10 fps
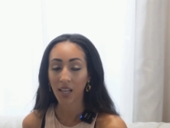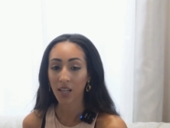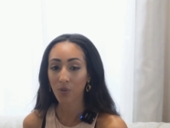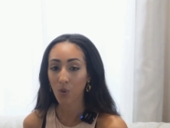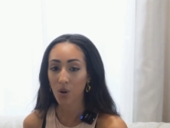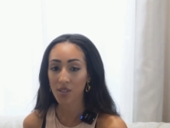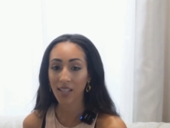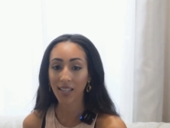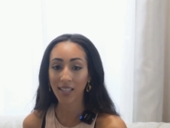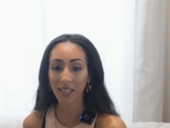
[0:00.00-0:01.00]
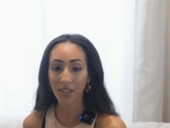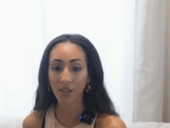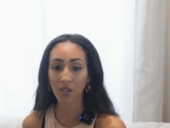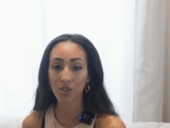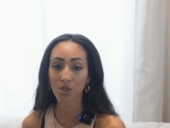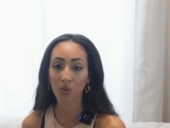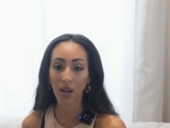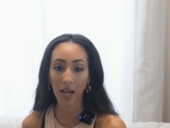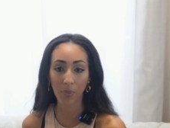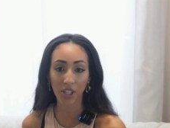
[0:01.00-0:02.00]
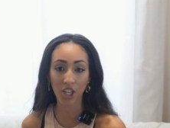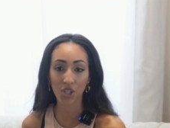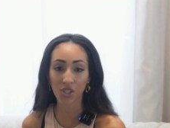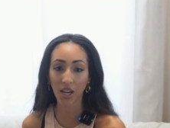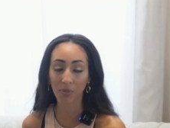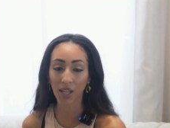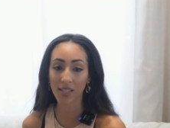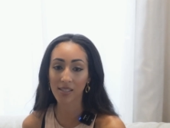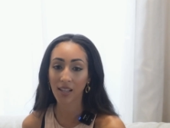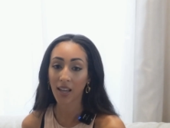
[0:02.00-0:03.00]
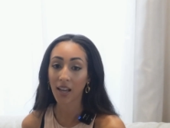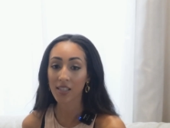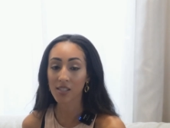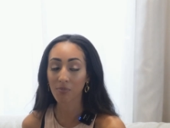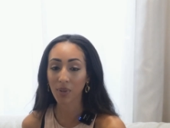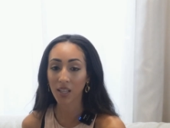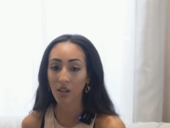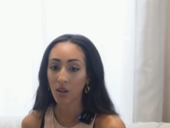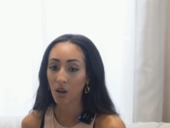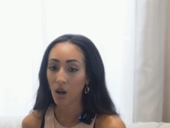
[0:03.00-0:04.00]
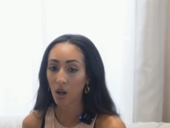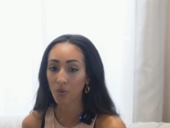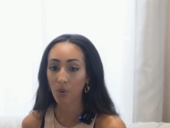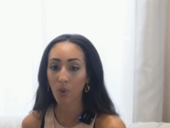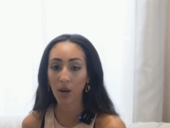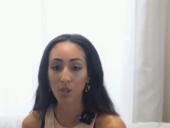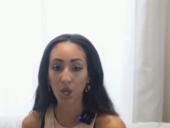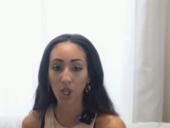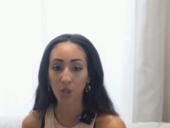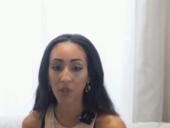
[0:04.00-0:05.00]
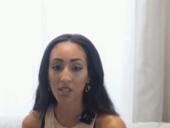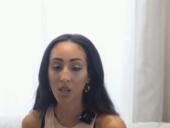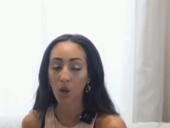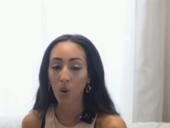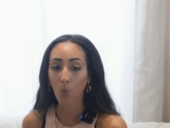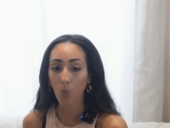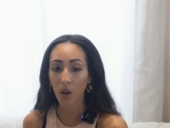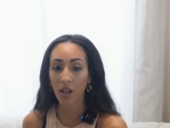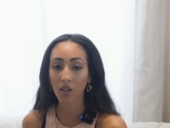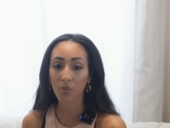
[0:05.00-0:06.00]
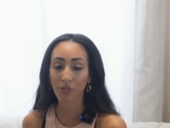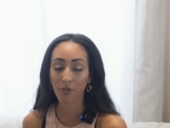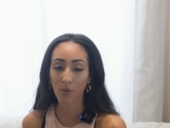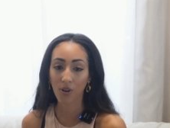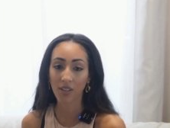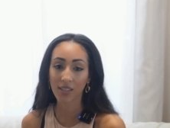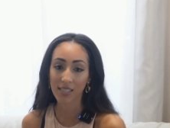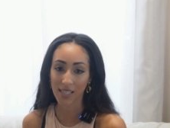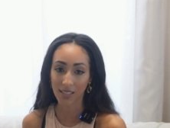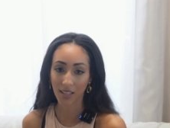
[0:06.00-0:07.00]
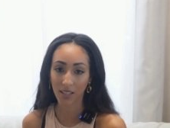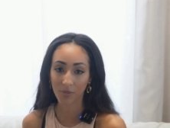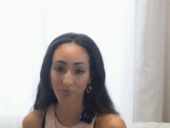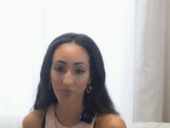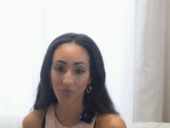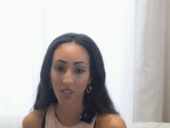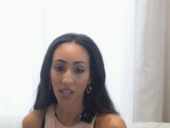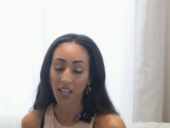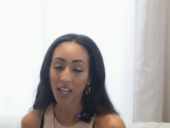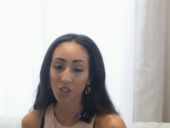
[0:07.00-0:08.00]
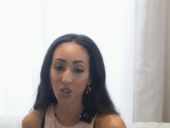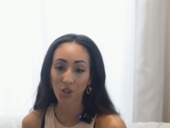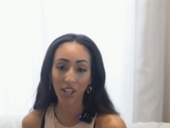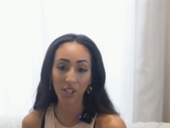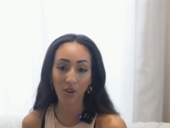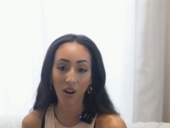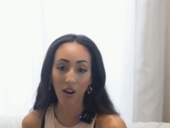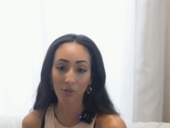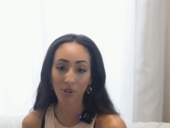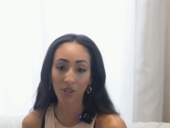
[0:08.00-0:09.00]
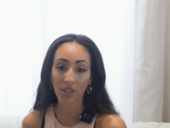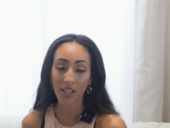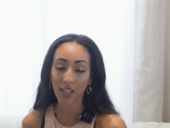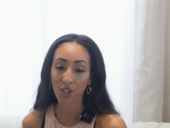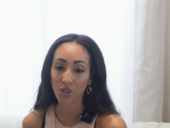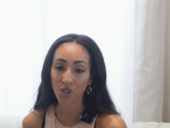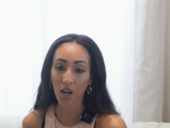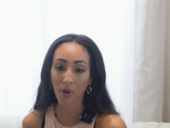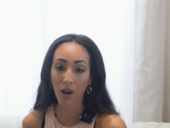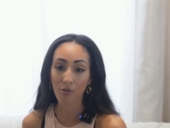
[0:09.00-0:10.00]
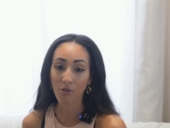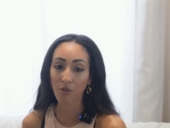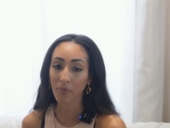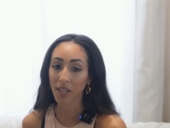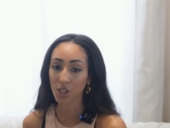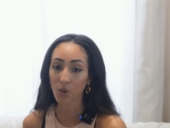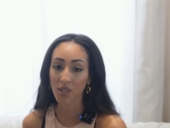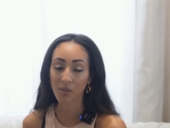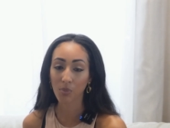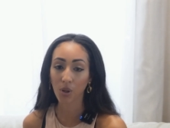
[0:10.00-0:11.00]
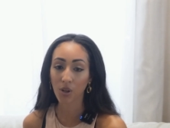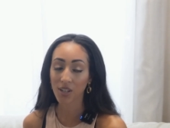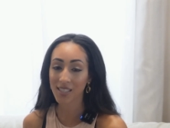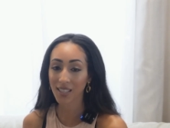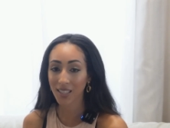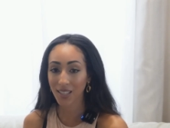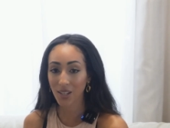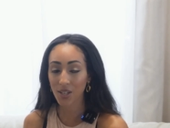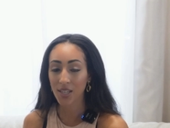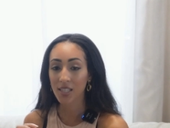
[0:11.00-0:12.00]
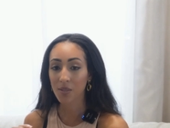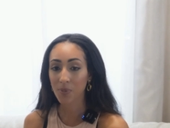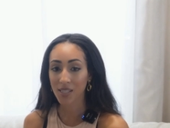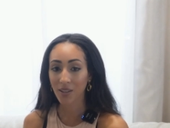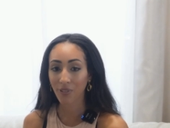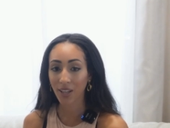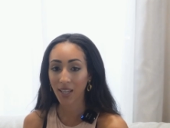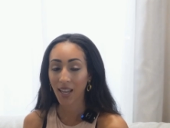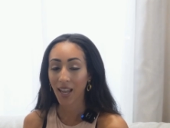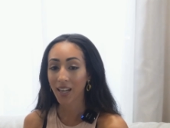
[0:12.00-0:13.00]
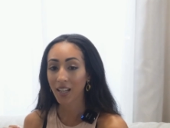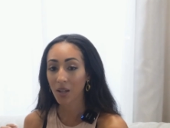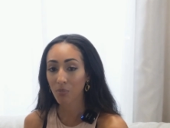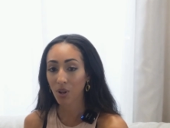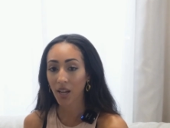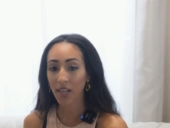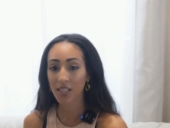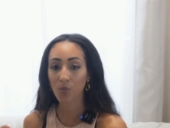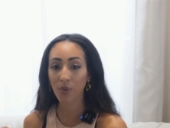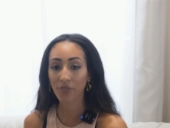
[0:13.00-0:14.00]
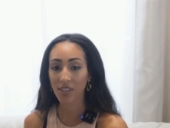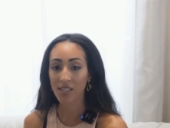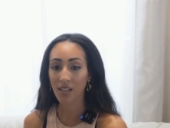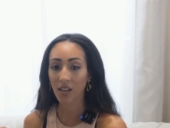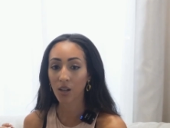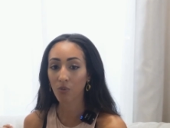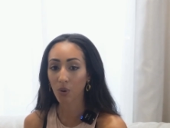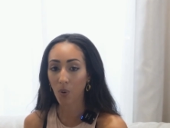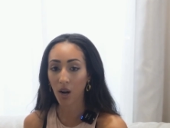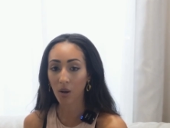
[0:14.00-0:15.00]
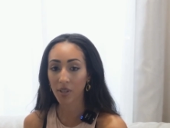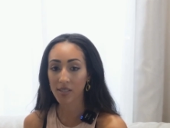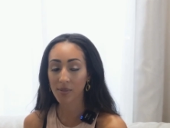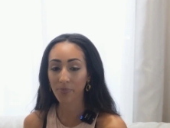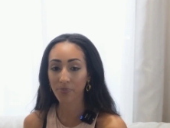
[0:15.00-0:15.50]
And of course, adhere to application timelines and submit all required documents well before the deadline. Ensure that your job offer from a U.S. employer is clear, specific, and in compliance with visa requirements.